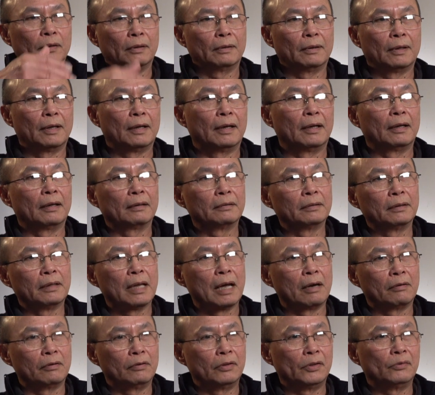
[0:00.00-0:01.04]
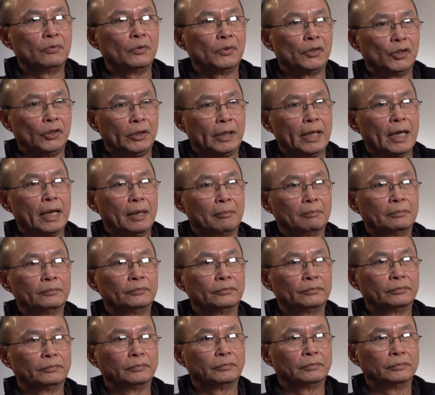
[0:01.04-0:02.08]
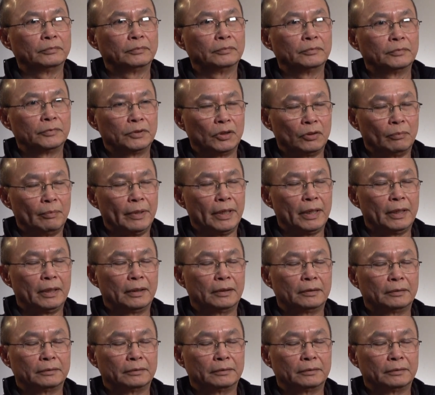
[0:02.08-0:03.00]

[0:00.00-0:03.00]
to Lao refugee camp to me.